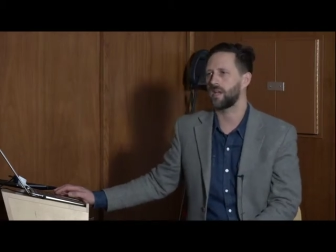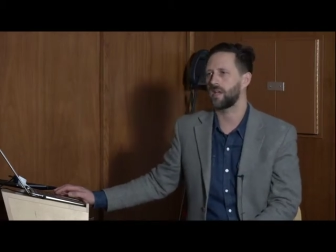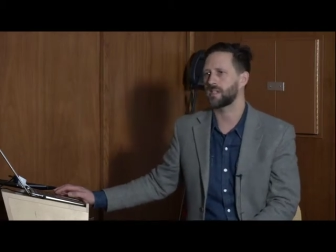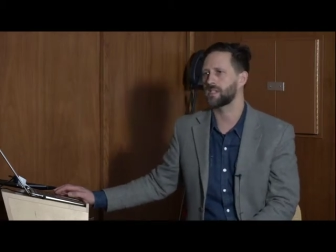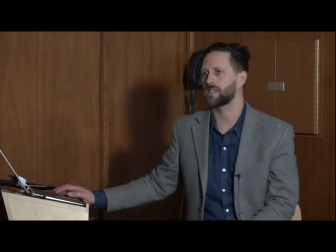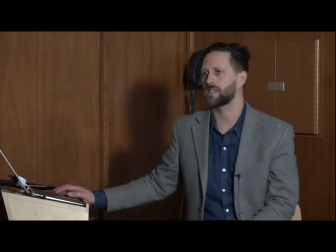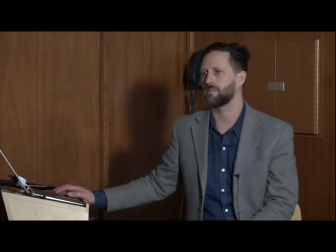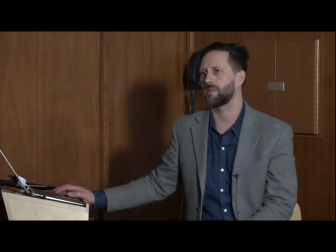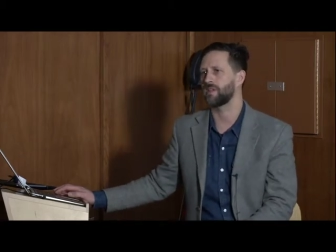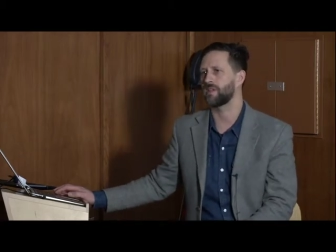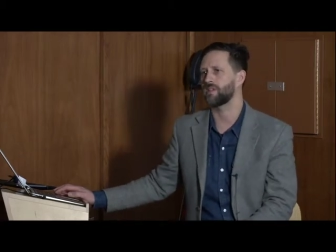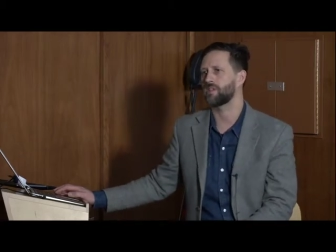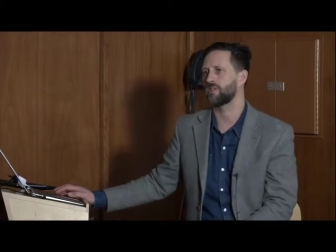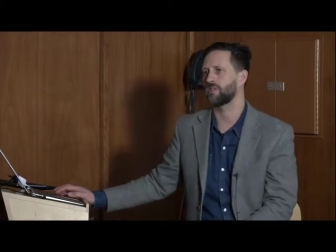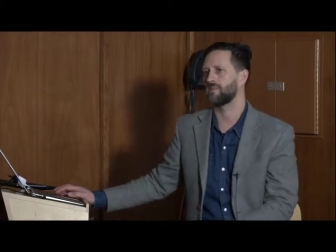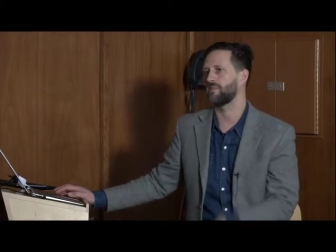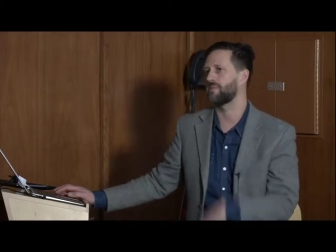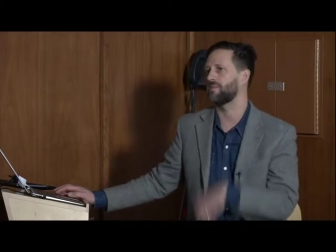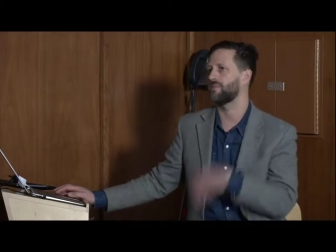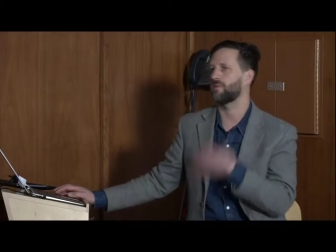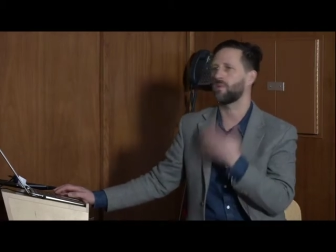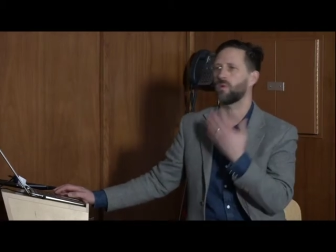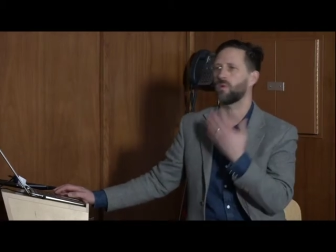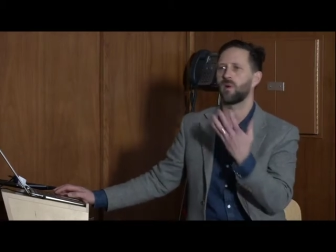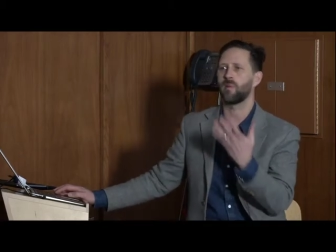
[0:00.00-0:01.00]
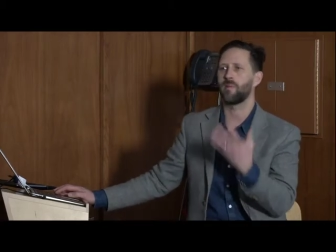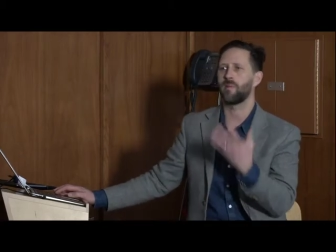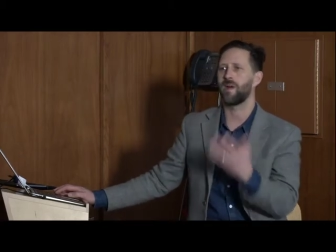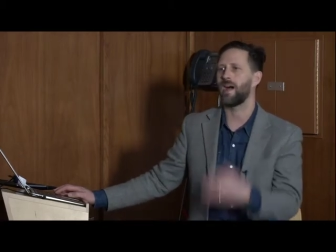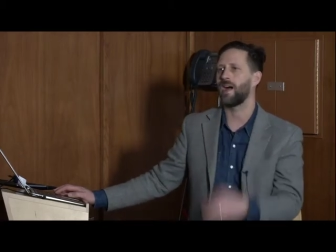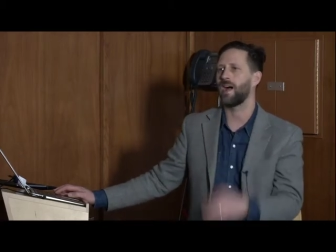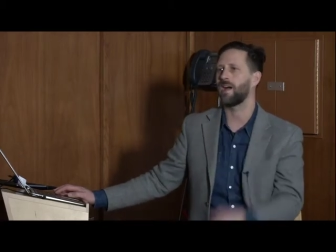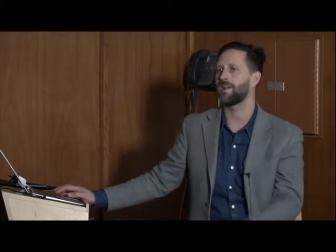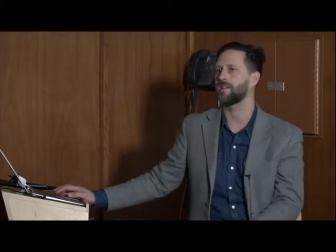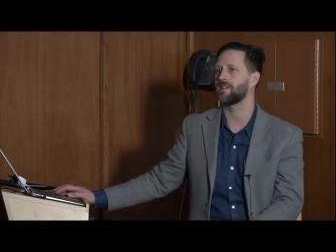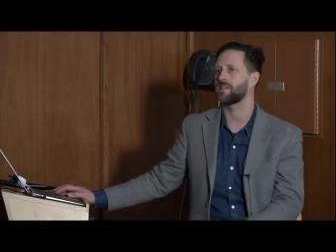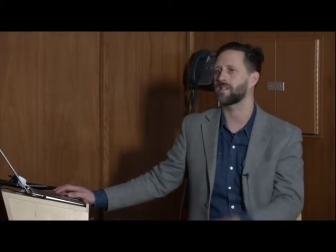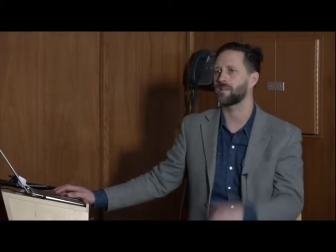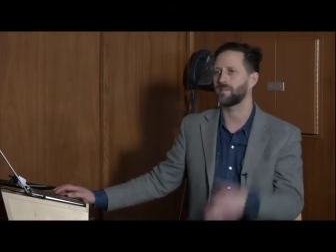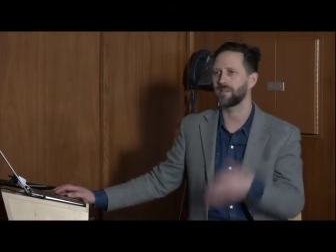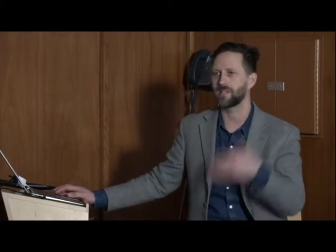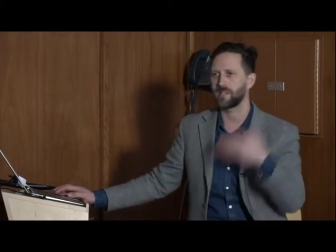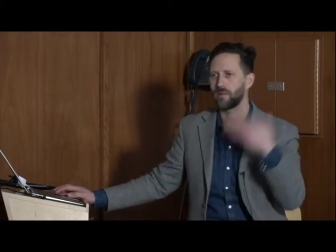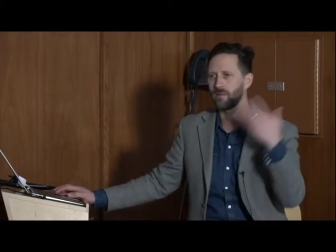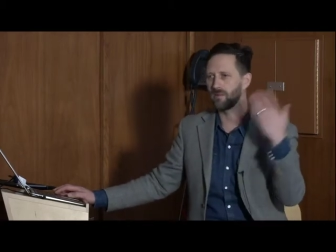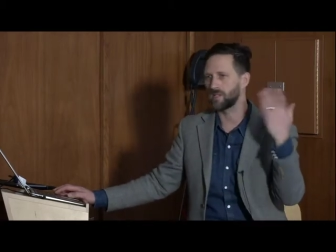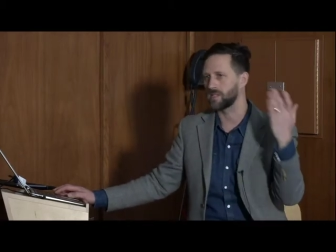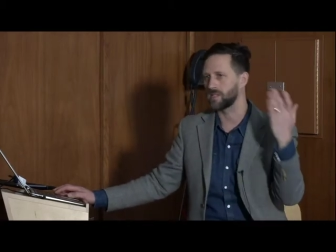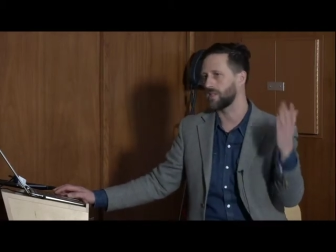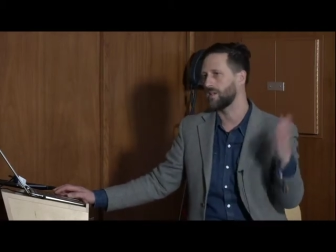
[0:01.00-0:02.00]
exhibition format, something
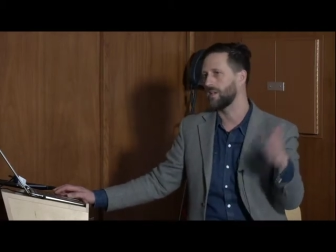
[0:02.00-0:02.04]
that